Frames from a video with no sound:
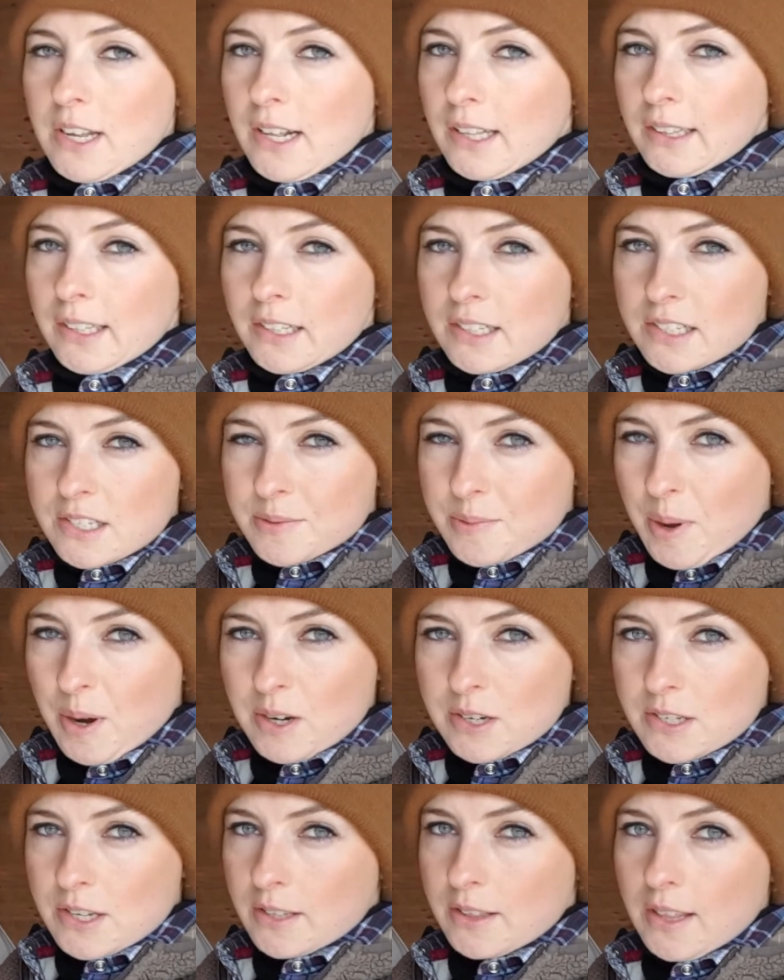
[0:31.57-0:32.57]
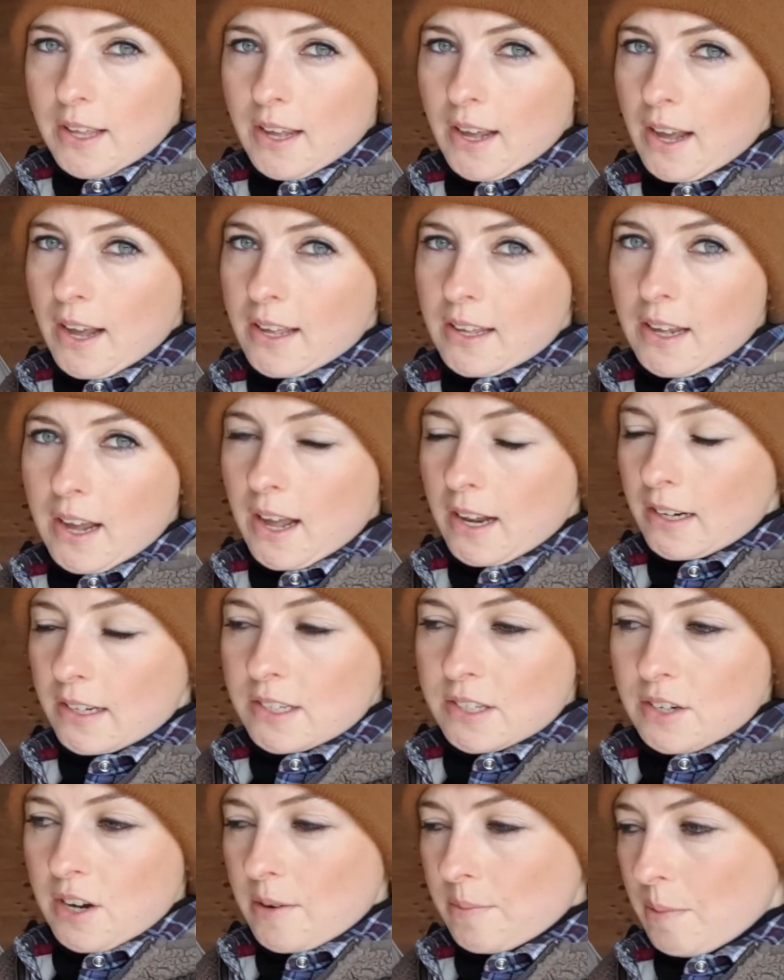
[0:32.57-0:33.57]
like a little speck or something, I kind of
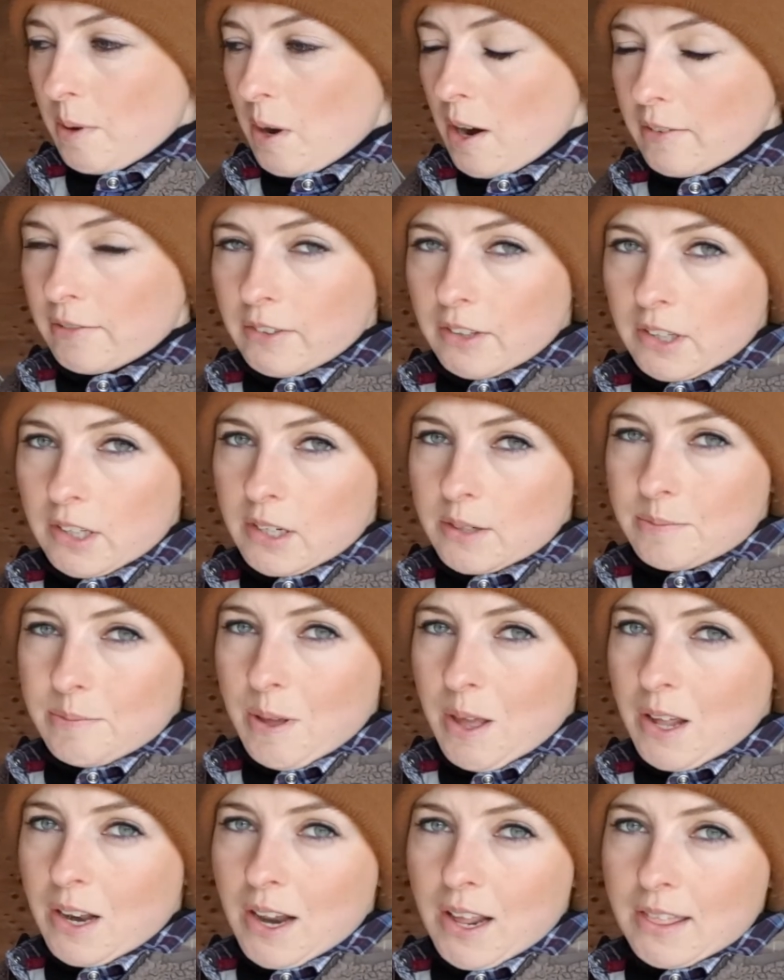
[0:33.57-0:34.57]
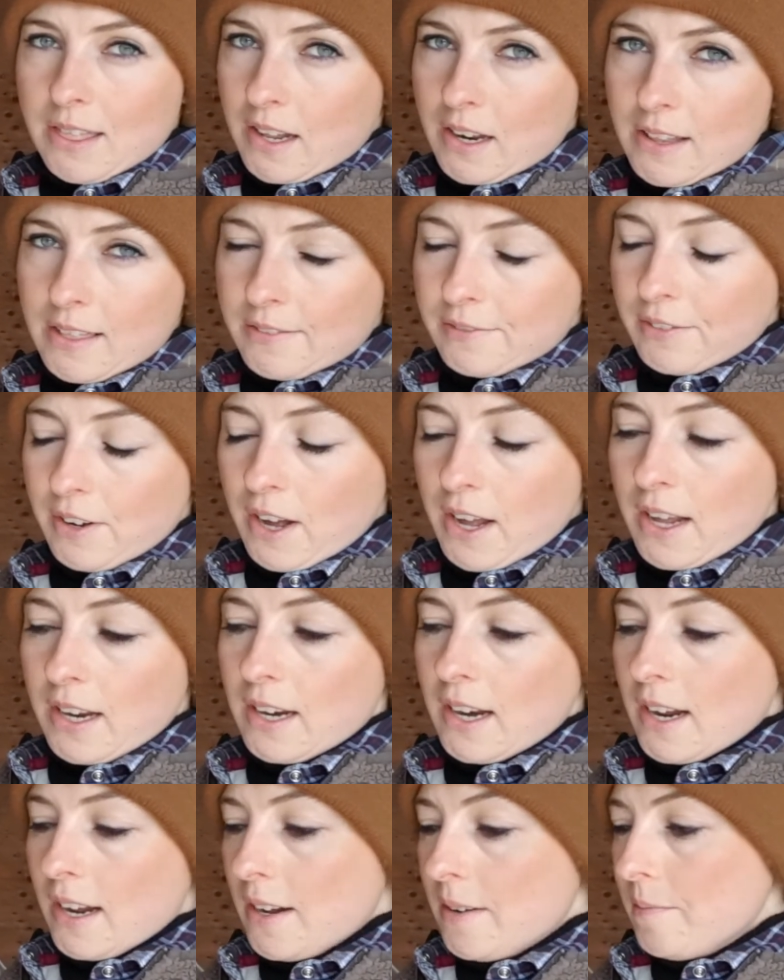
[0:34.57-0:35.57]
scrape it off a little bit and then it's
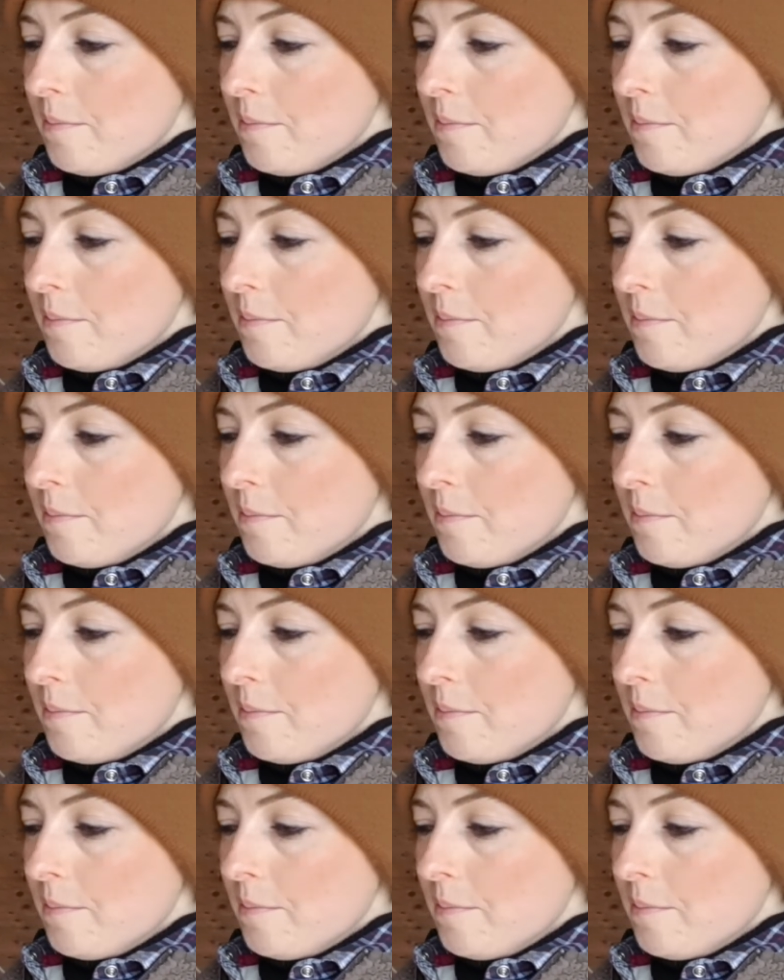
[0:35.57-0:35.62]
fine.